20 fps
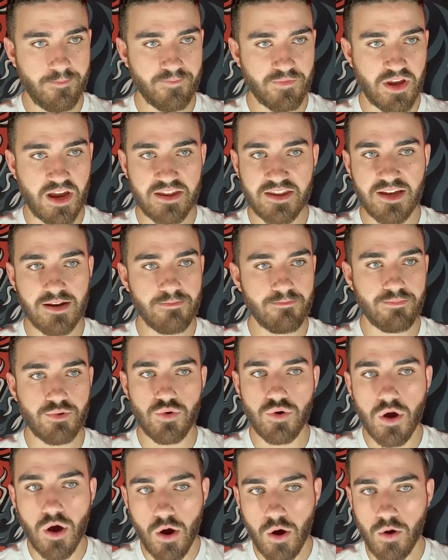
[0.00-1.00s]
and then
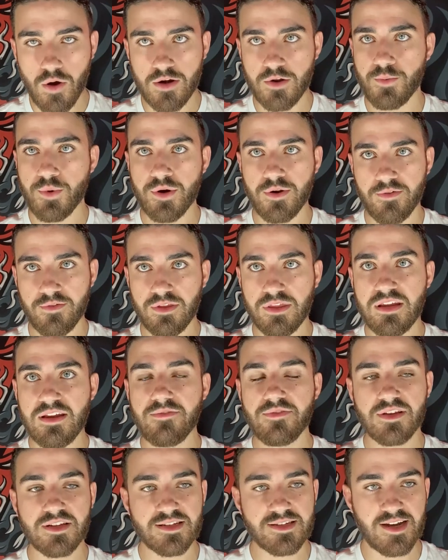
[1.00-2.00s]
Baudot, I don't want to
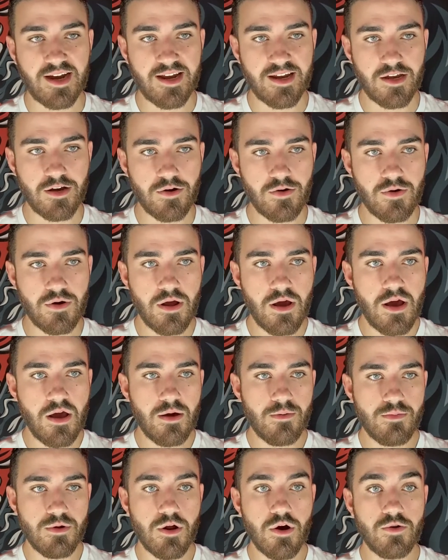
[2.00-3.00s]
leave this guy out.
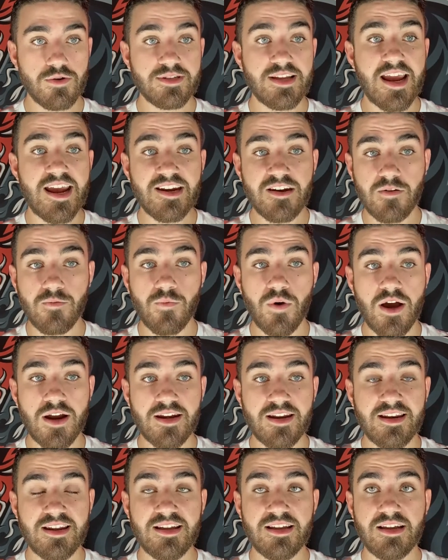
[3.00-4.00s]
Baudot is 8-1,
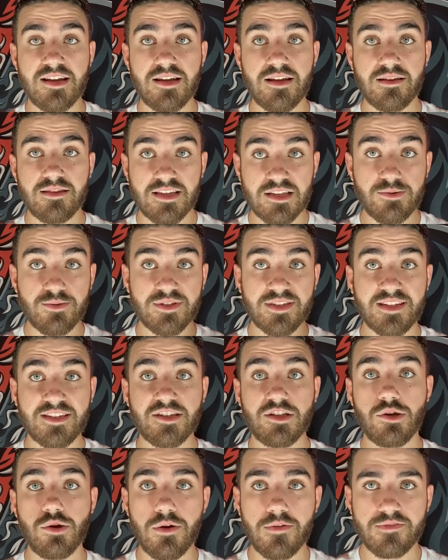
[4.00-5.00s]
and this was
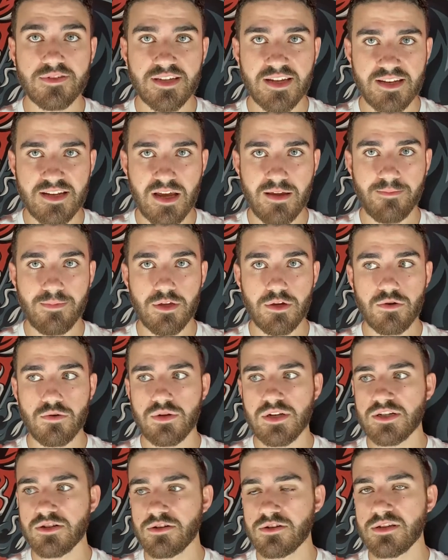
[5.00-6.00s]
his UFC debut.
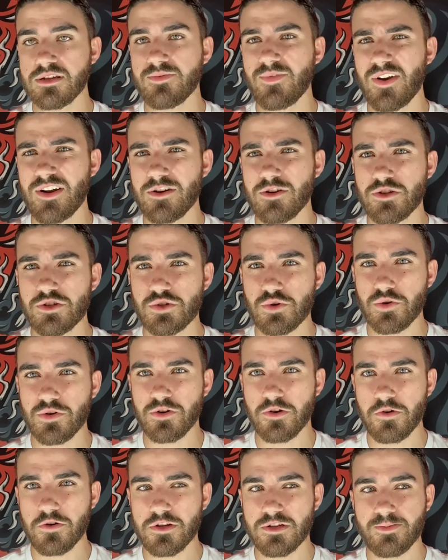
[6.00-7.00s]
He took this fight on short
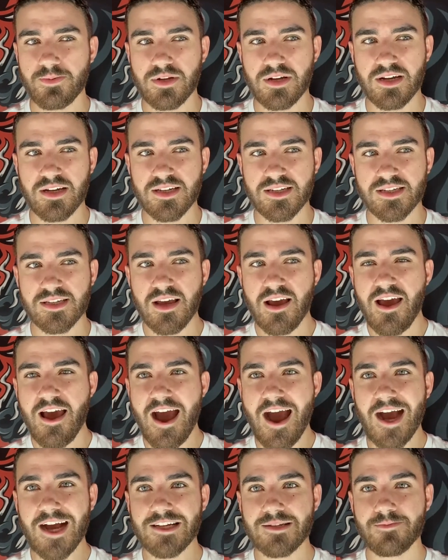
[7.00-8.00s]
notice because
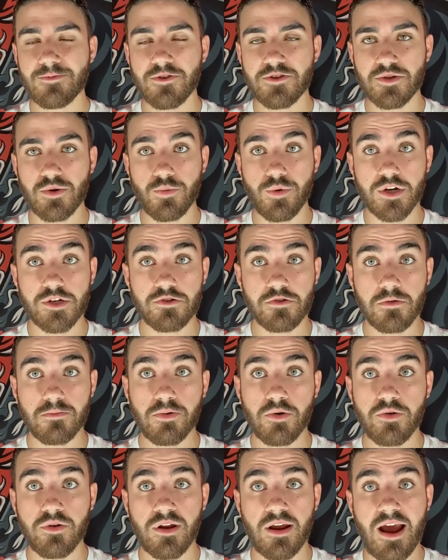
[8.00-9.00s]
Aspinall's original
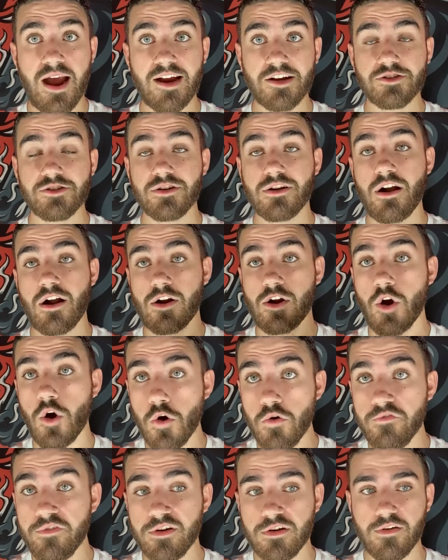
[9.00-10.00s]
opponent actually got
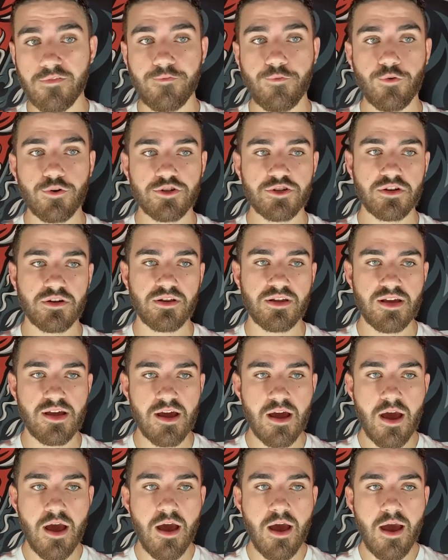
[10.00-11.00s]
COVID,
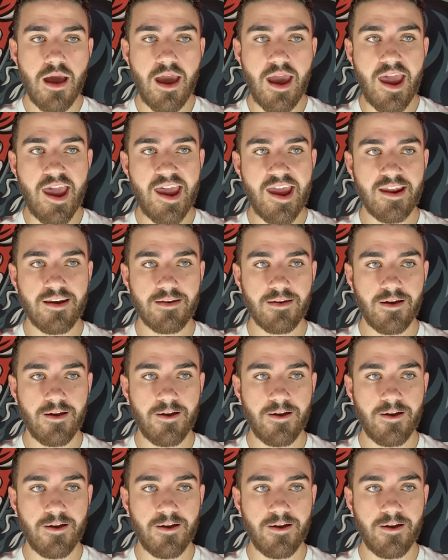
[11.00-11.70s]
unfortunately, and